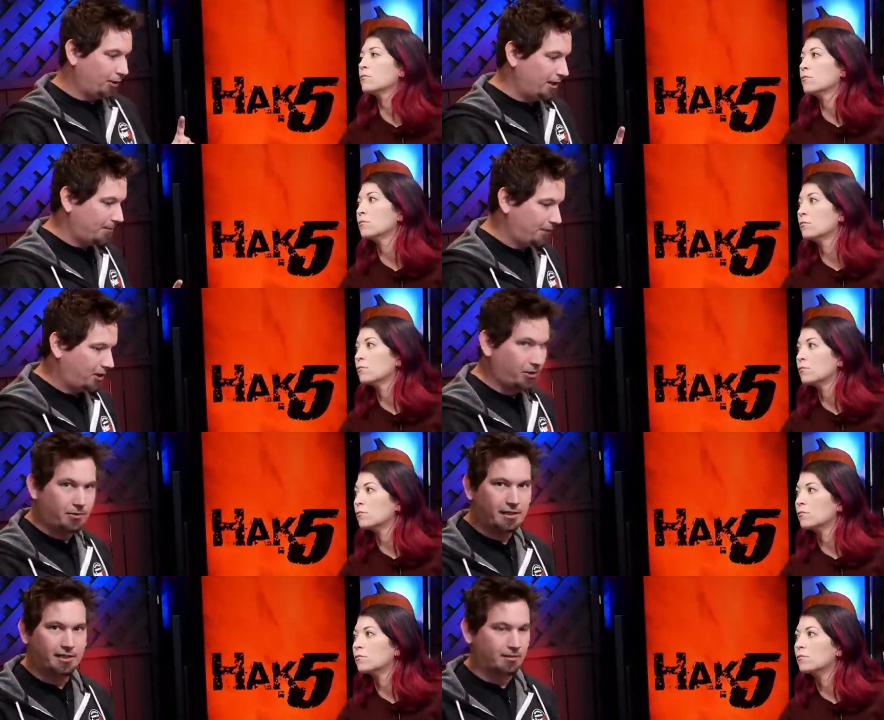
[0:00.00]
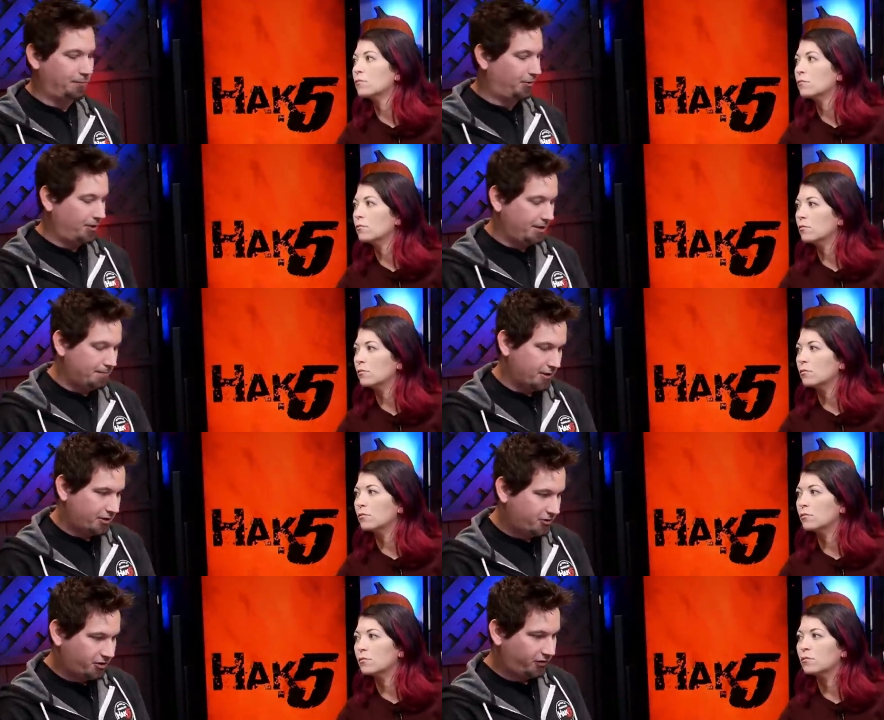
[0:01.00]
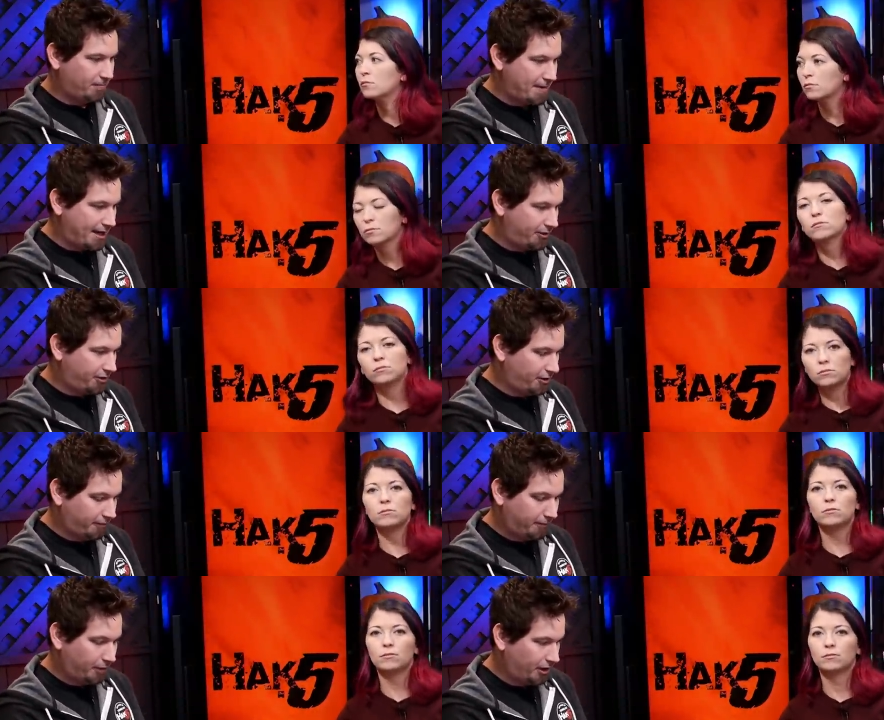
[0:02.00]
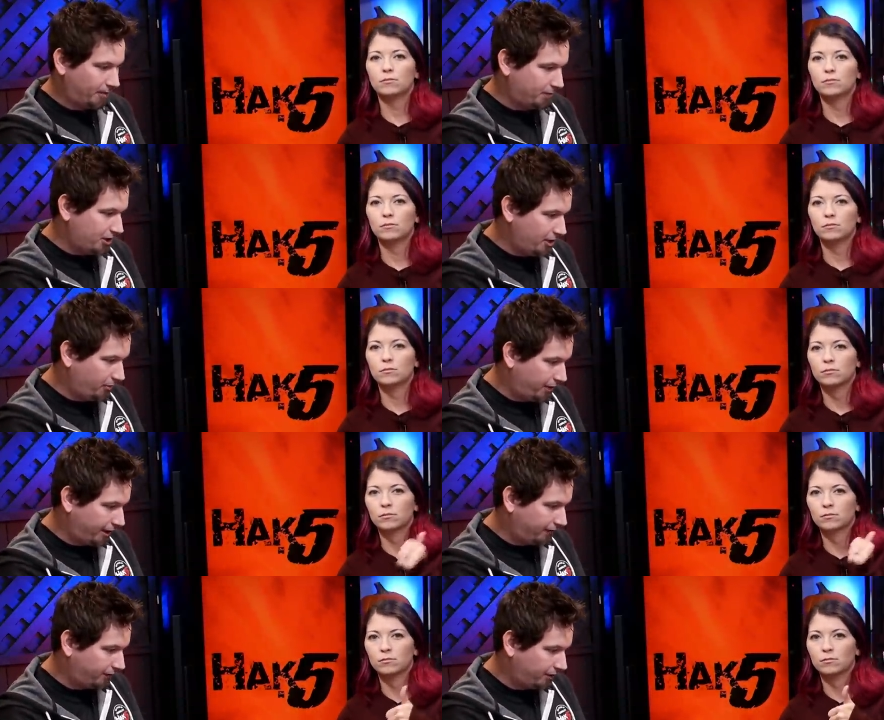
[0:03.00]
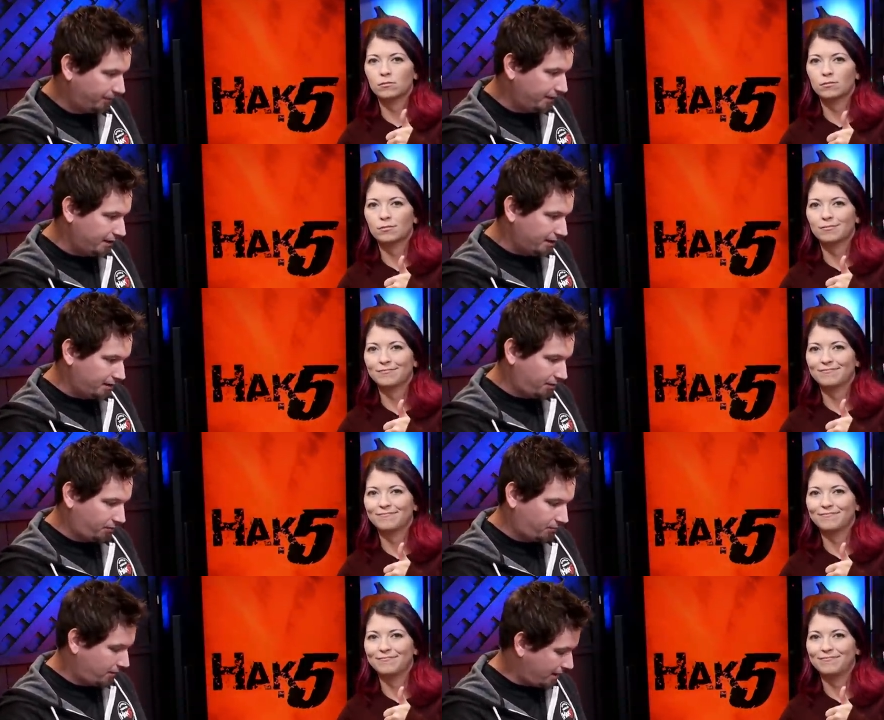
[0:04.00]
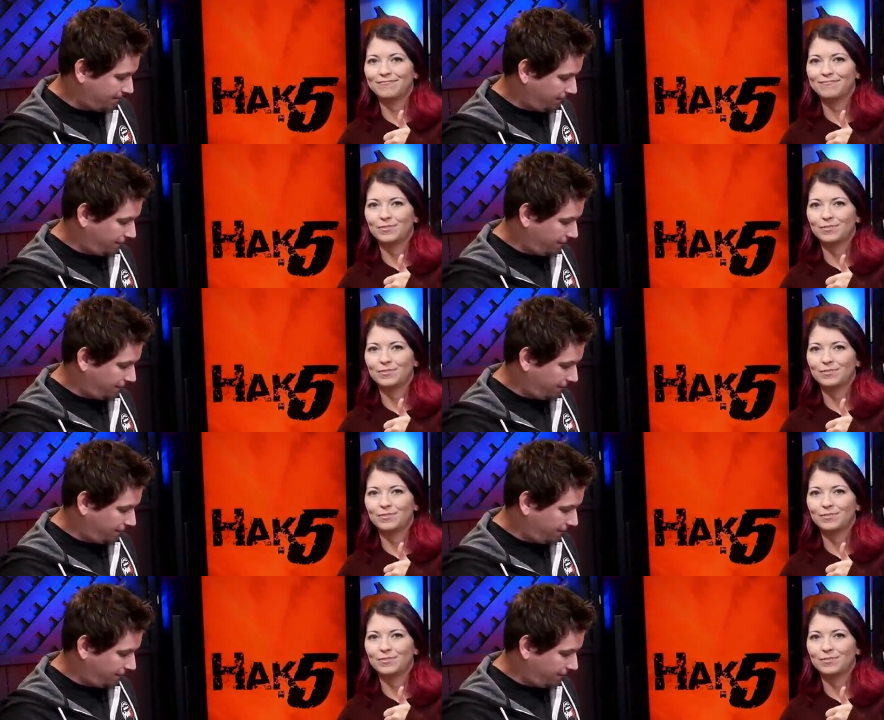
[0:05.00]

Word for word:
Speaker 1: pulling up the code is pretty much just a matter of pulling up GQRX. I'll grab